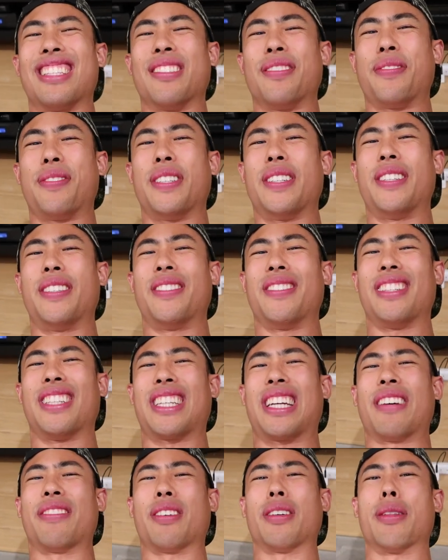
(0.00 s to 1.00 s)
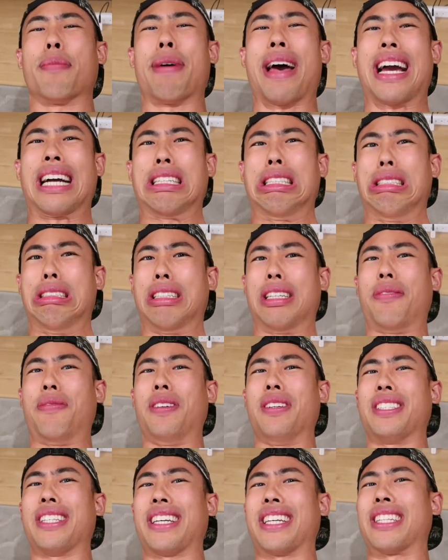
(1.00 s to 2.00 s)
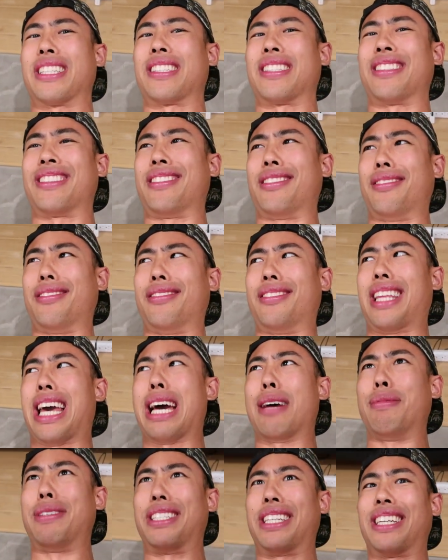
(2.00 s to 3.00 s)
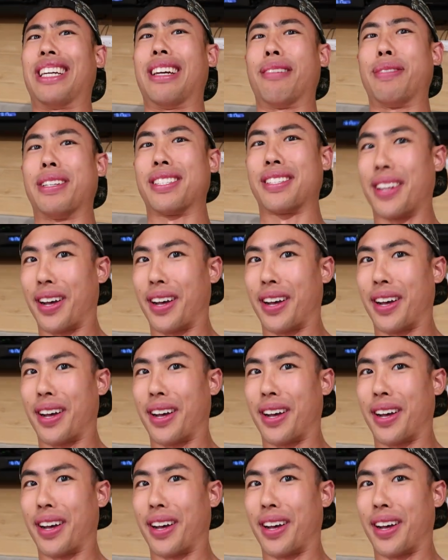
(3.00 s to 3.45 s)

doesn't feel really comes on the back. Ooh, it feels like it's damaging. I'm gonna